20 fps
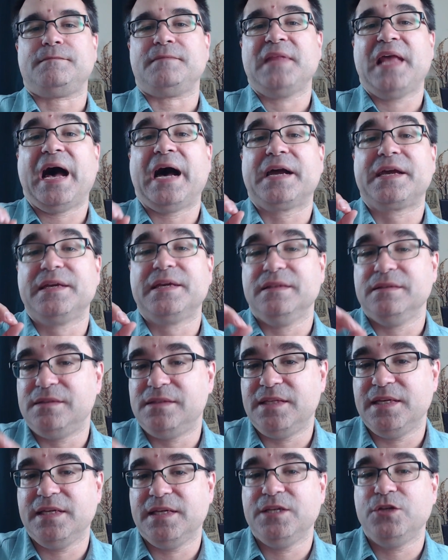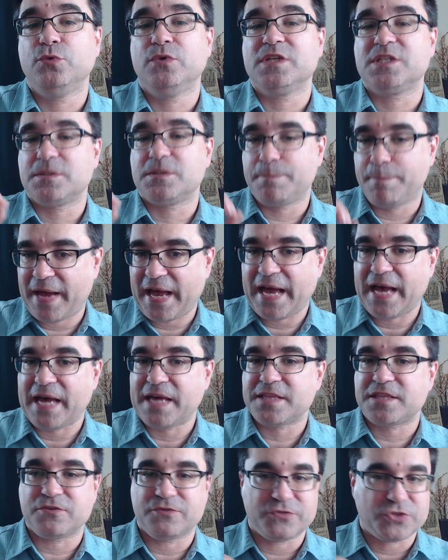a continuous
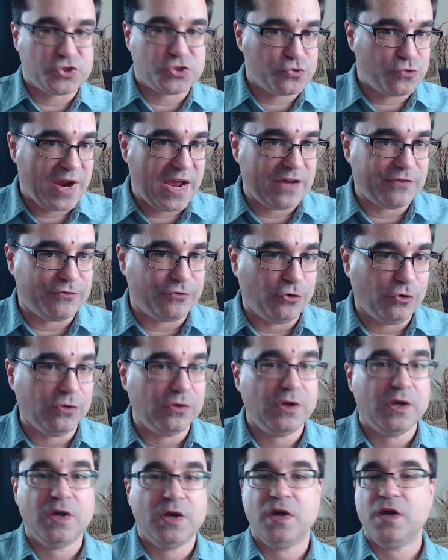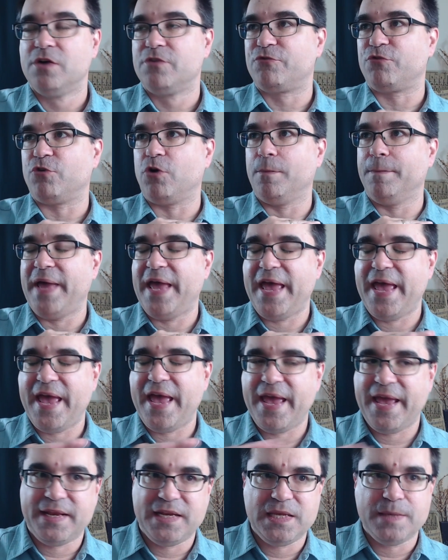path of travel from
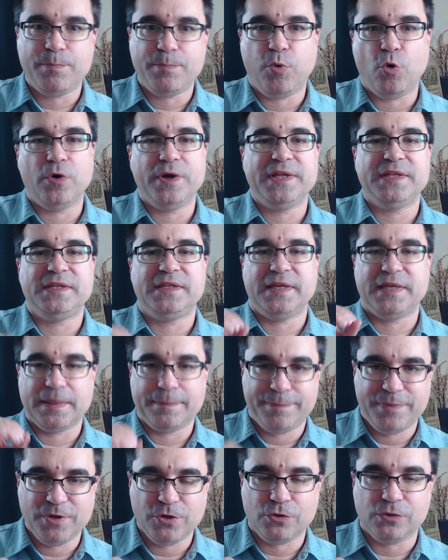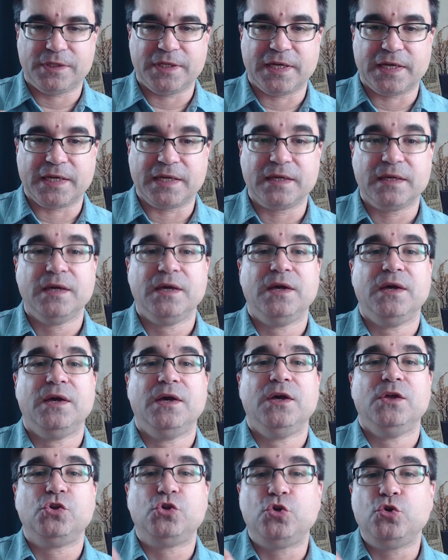any point in a building
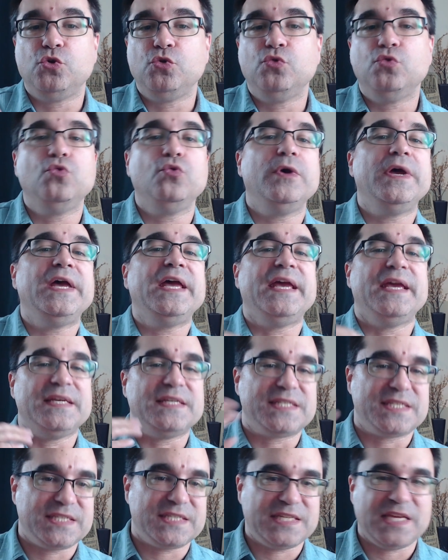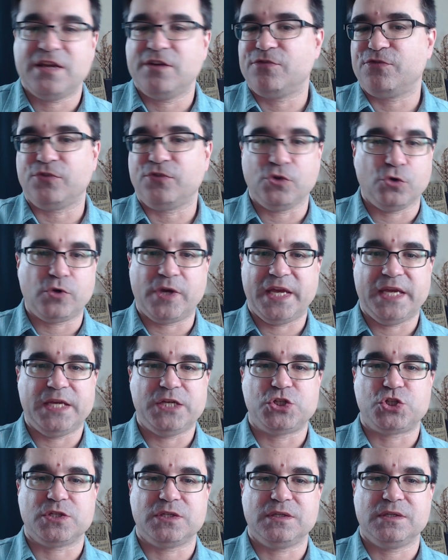to a safe
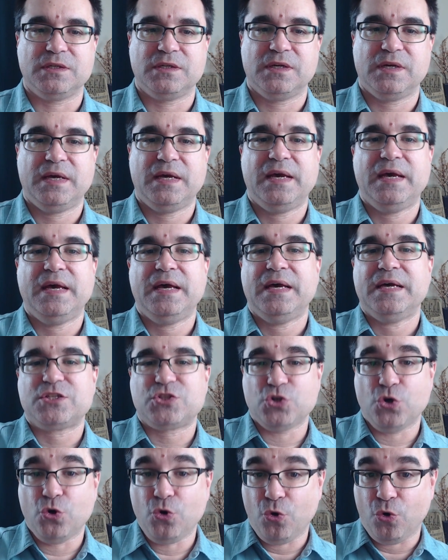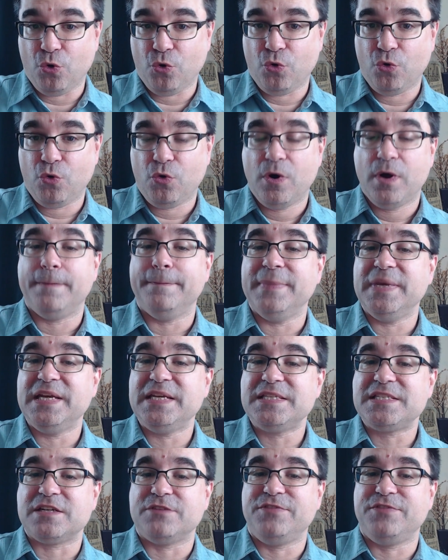location. So, means of